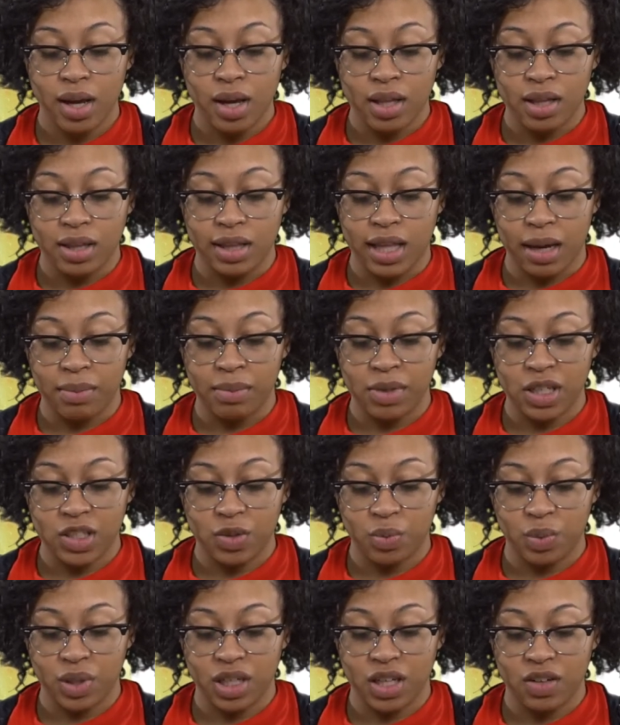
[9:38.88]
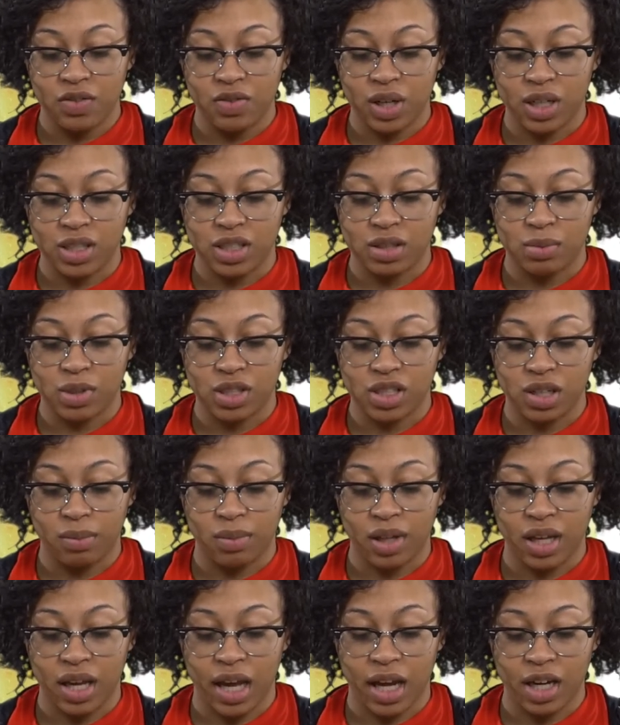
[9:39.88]
That means we give customers
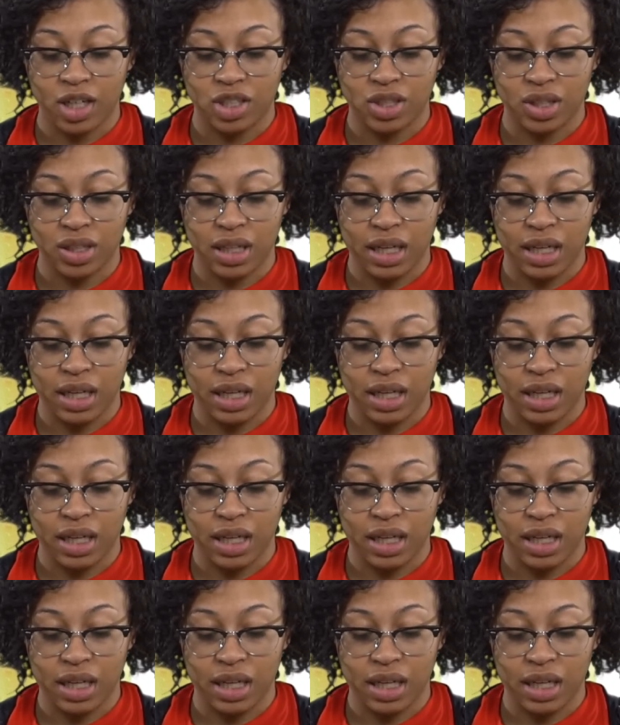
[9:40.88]
something extra